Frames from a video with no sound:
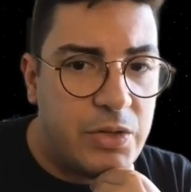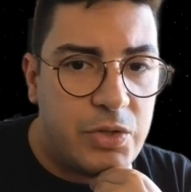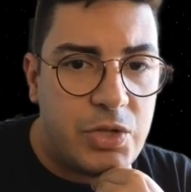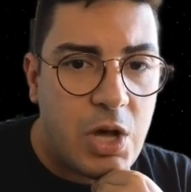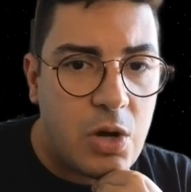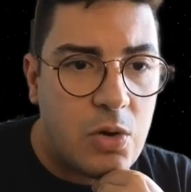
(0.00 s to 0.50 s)

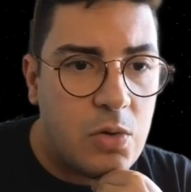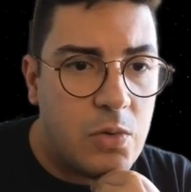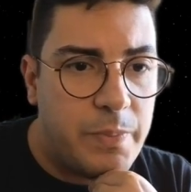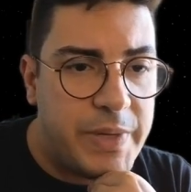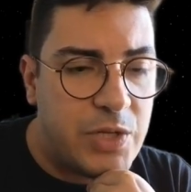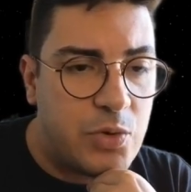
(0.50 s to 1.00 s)
toggle
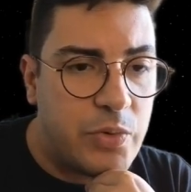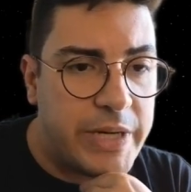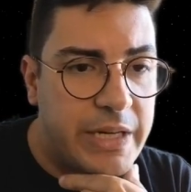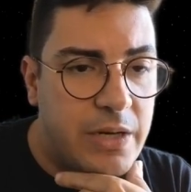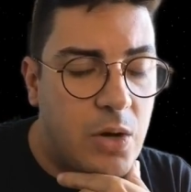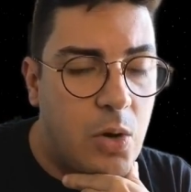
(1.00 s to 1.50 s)

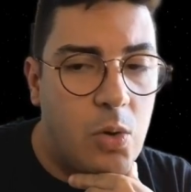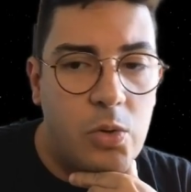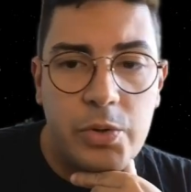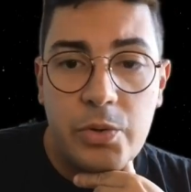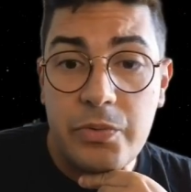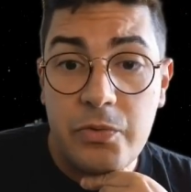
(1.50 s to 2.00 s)
between all
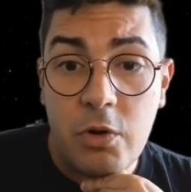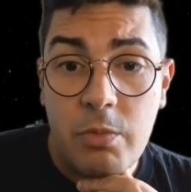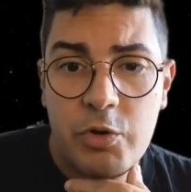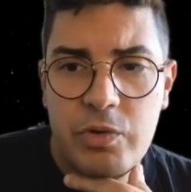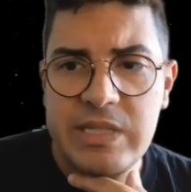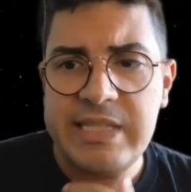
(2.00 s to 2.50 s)
your
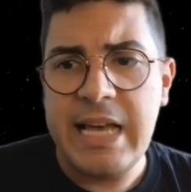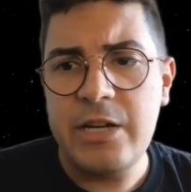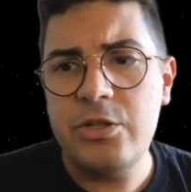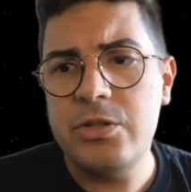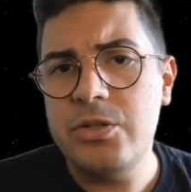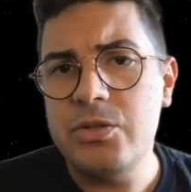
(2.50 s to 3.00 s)
former
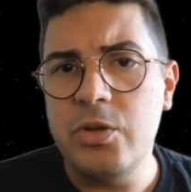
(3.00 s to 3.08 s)
transactions.